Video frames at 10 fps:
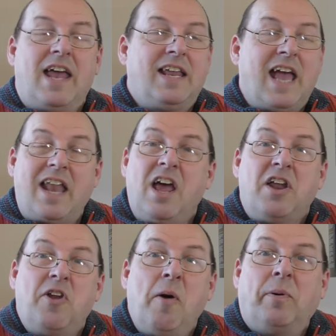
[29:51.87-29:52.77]
And again,
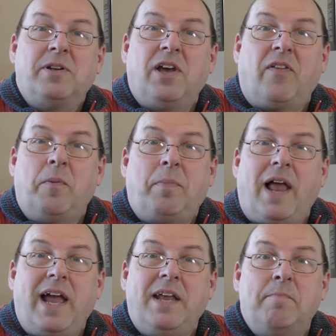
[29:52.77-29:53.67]
nobody on the
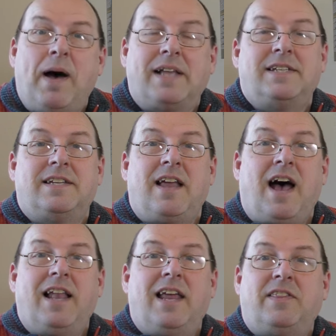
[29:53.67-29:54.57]
plane batted an
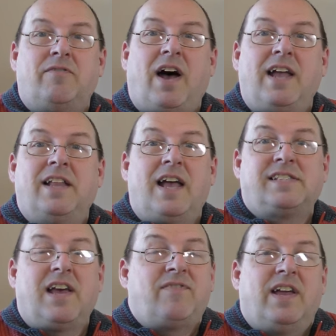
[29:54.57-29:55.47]
eyelid. The Ryanair
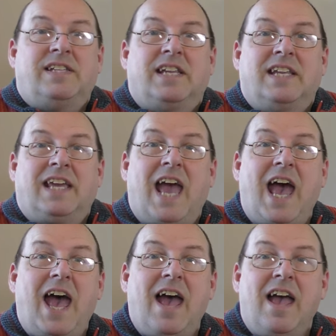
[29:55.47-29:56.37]
staff, they didn't
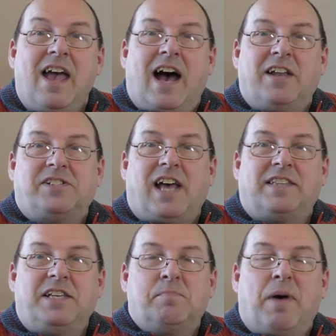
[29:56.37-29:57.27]
care. I just
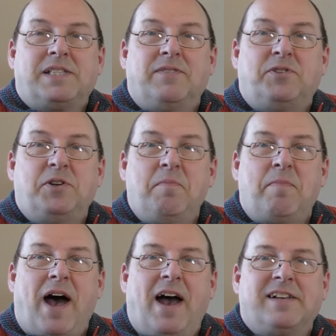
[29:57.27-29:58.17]
had these massive 2
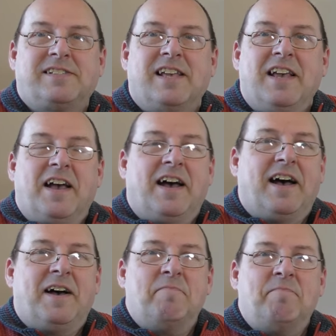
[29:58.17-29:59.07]
bags,
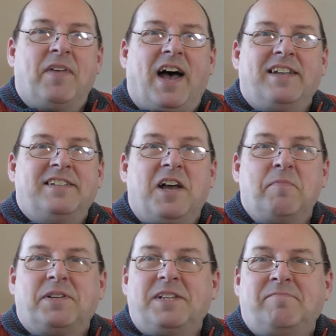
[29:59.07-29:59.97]
and
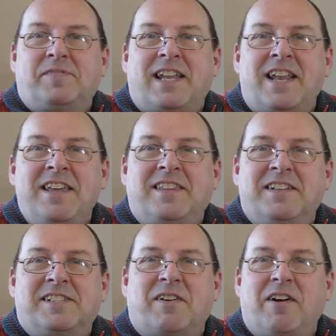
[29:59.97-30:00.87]
nobody said
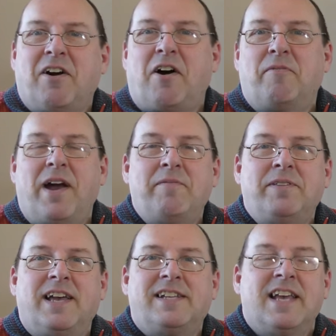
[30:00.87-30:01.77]
anything, so I got away
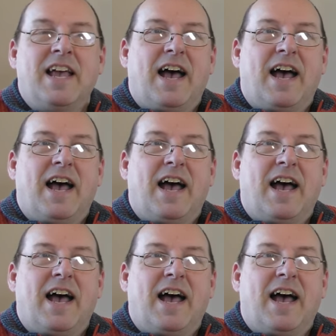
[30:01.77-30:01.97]
with it.